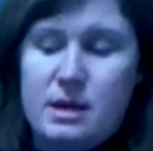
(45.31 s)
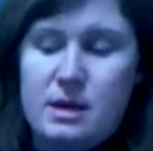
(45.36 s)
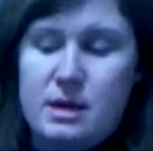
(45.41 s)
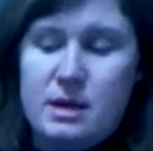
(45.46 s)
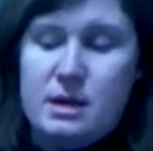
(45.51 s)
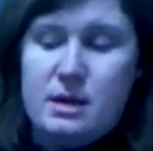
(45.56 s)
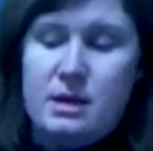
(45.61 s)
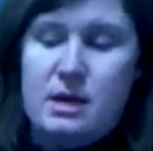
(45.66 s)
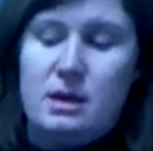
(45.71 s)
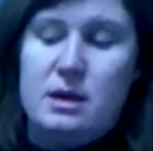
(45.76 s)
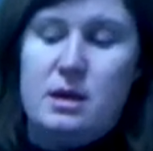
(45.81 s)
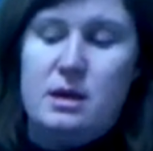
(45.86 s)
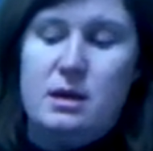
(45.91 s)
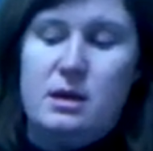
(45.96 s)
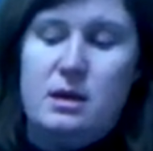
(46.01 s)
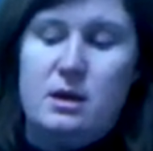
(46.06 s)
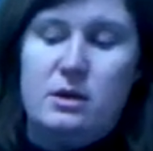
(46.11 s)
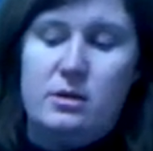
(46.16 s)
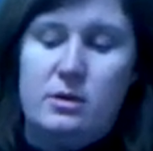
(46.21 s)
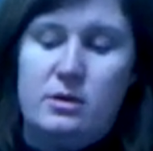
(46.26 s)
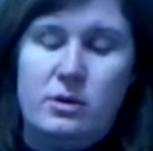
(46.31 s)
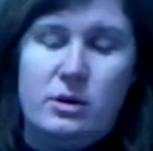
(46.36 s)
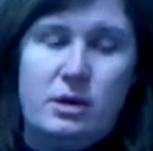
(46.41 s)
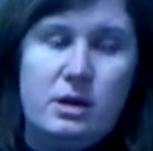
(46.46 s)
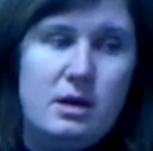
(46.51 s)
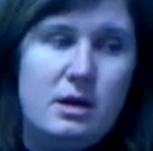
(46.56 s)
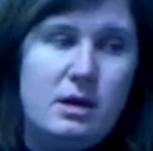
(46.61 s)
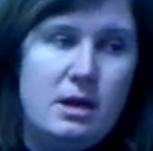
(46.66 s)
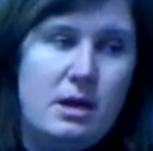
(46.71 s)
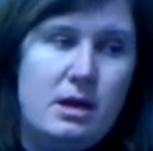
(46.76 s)
and I got
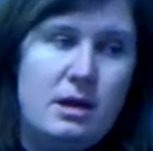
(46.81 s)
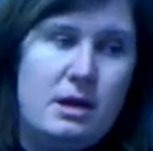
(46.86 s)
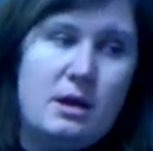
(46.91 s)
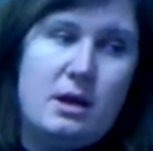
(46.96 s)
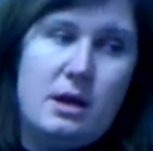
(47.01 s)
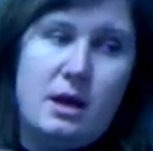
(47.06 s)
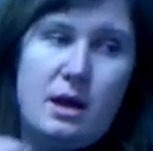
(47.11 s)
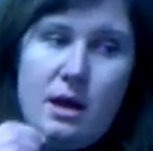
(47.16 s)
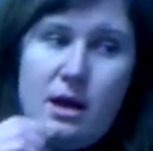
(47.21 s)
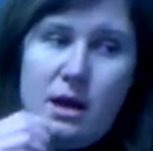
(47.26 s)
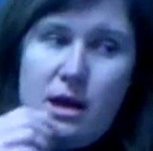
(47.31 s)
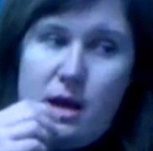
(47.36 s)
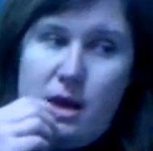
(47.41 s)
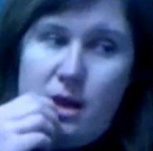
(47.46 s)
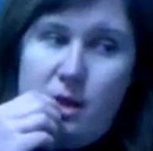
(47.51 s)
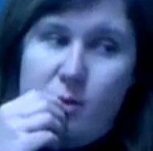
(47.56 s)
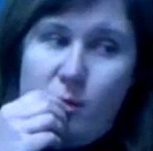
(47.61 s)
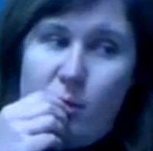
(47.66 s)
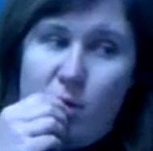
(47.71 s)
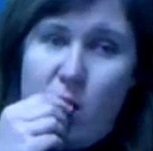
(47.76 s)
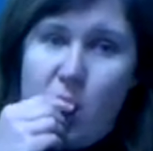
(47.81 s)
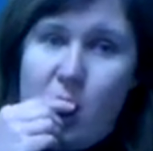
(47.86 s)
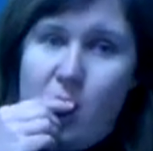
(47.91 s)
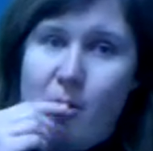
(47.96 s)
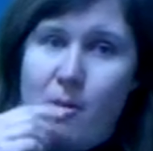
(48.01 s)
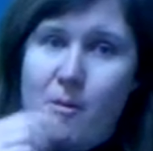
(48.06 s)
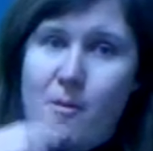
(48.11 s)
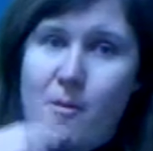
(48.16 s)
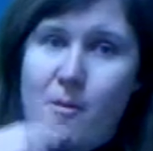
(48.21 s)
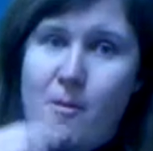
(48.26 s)
hungry and I ate one.